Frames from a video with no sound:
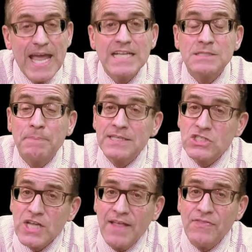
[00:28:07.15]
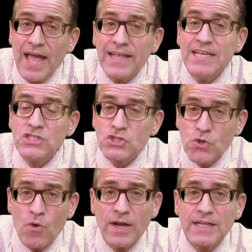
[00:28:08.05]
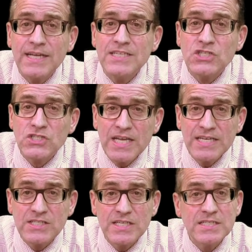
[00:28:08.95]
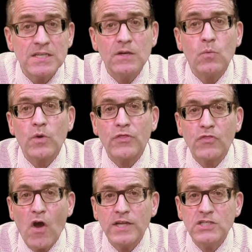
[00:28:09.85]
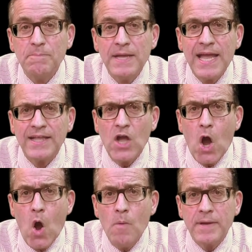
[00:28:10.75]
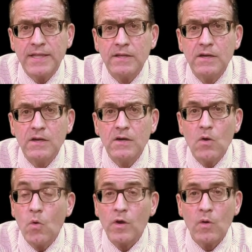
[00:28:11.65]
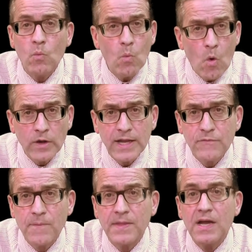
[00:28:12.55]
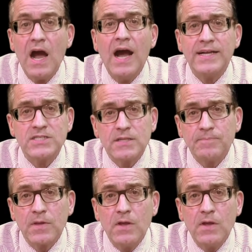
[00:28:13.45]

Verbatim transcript: It's been said that historically, sneezes were thought to be an omen or a warning from the gods.